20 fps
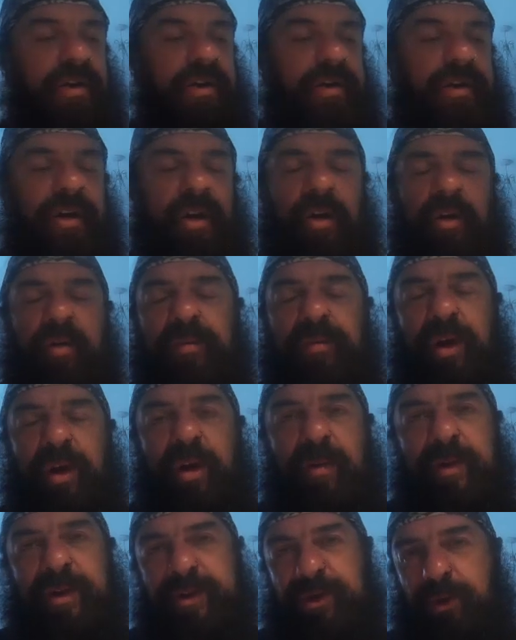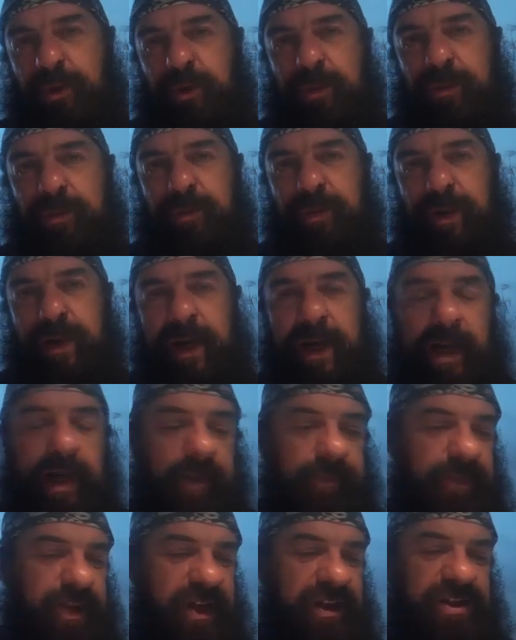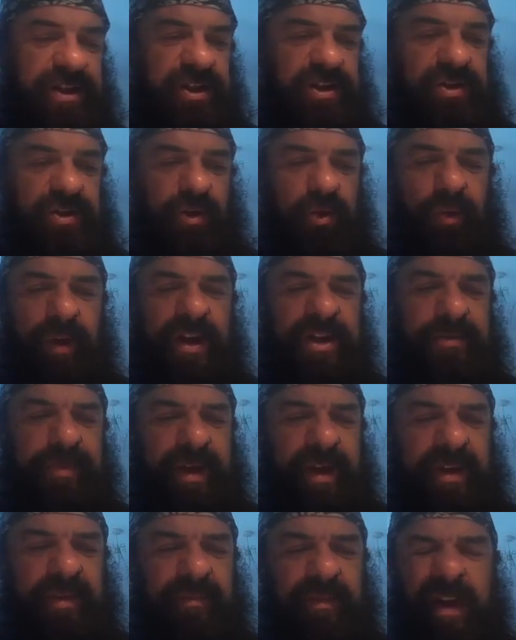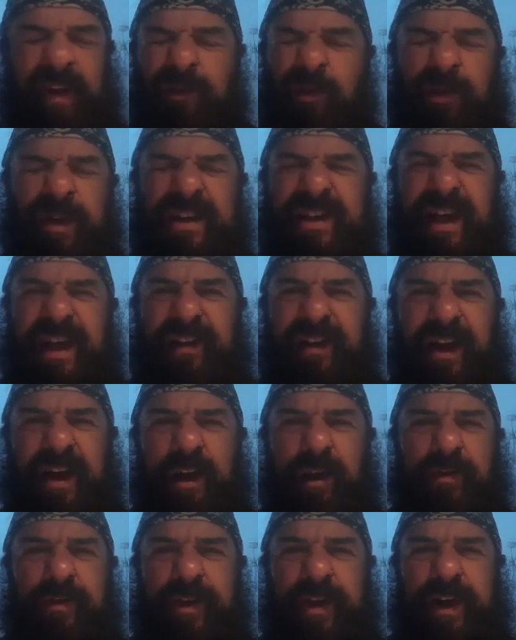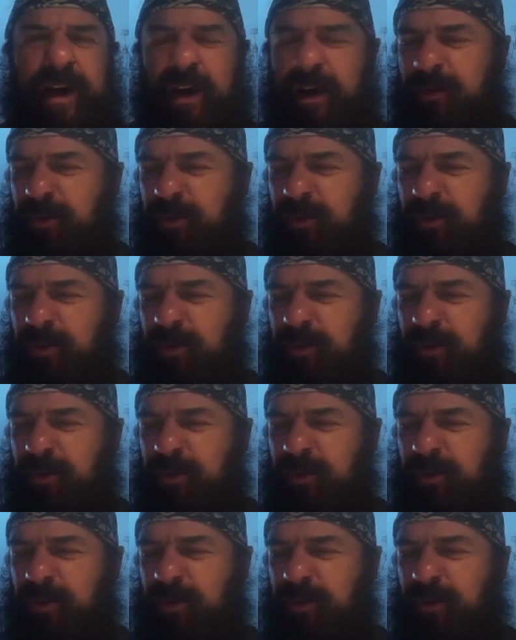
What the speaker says: no problem at all. It's just always been, I've always had that over here.